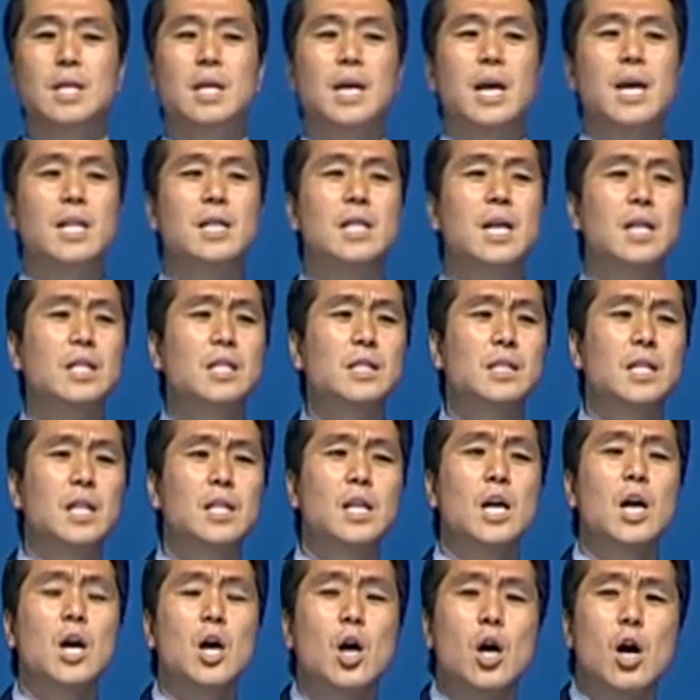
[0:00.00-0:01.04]
And then he said,
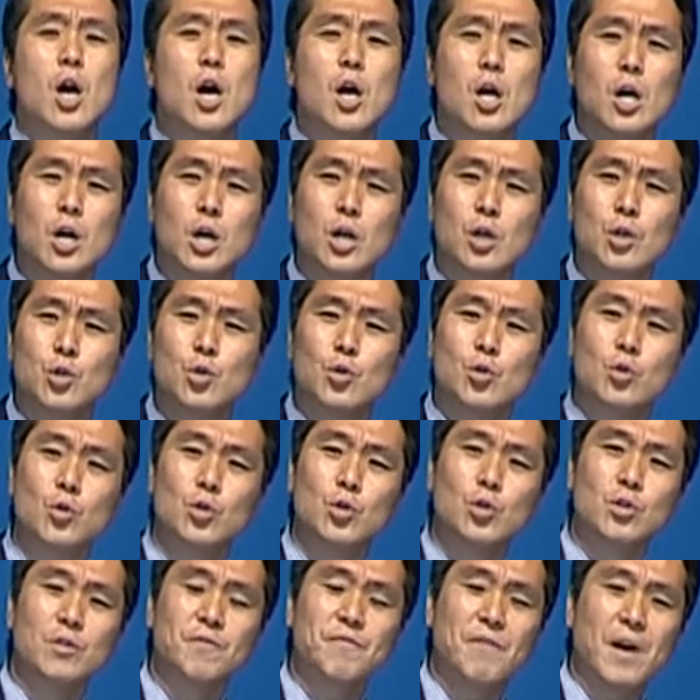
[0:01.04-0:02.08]
"Oh,
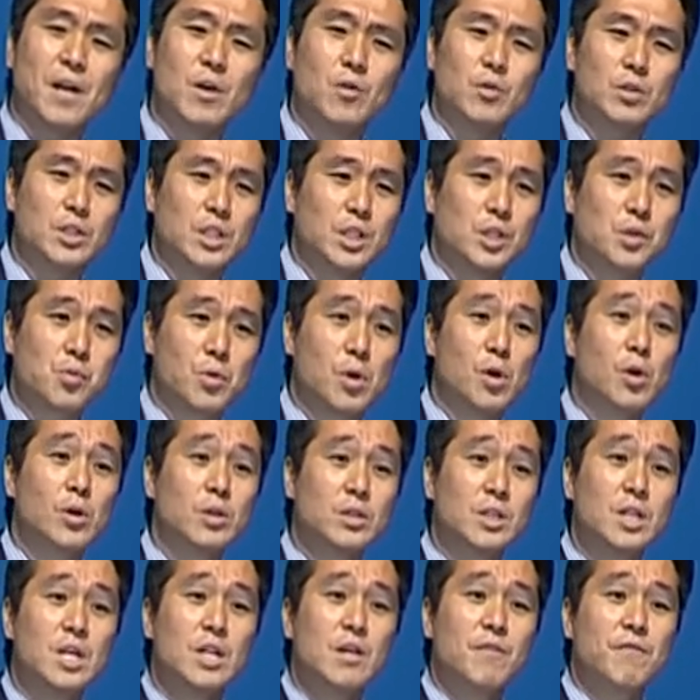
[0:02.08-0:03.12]
you follow this
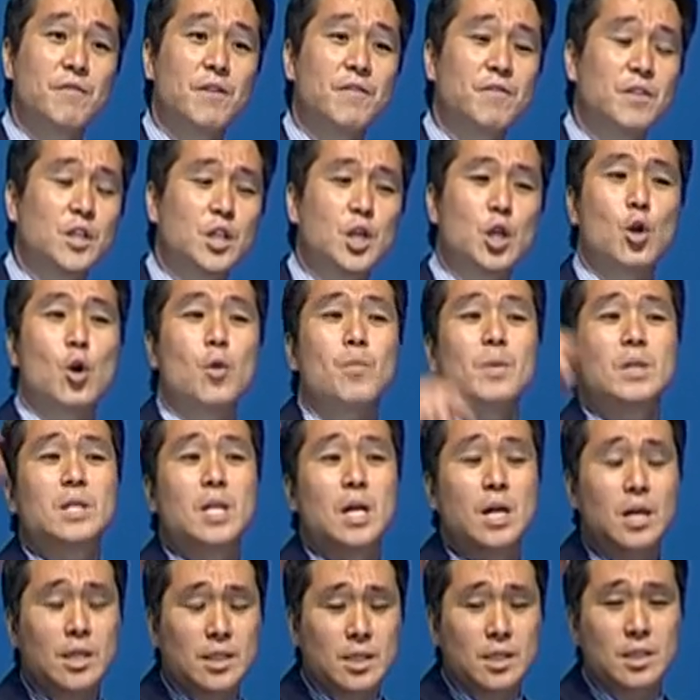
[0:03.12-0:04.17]
road 50
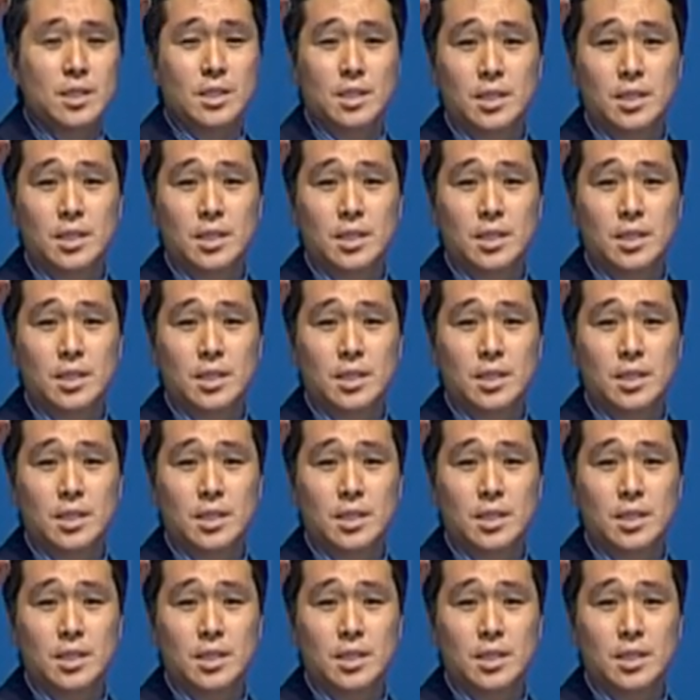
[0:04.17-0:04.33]
kilometers.